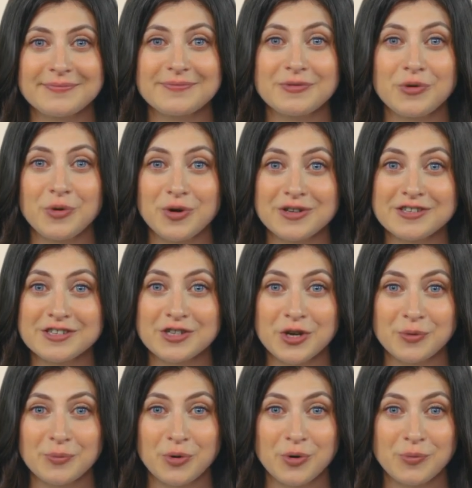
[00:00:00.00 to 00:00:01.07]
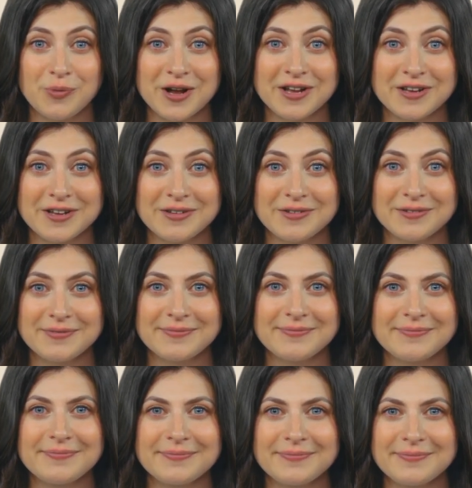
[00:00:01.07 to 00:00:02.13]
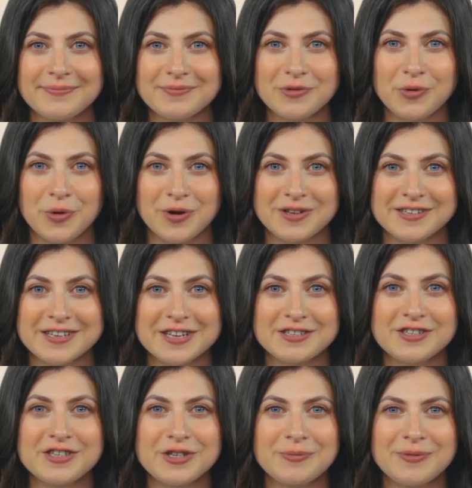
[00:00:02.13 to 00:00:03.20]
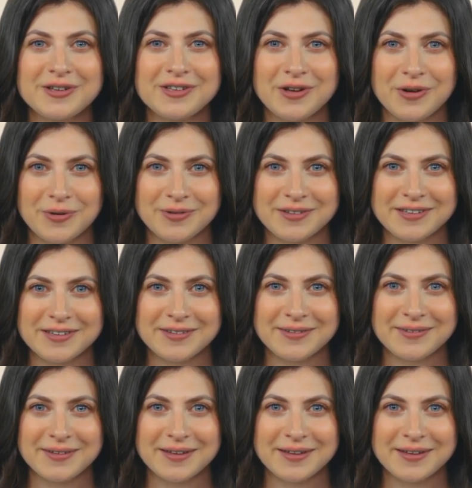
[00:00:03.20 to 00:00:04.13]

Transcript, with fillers: Towards no more waiting. Towards instant results.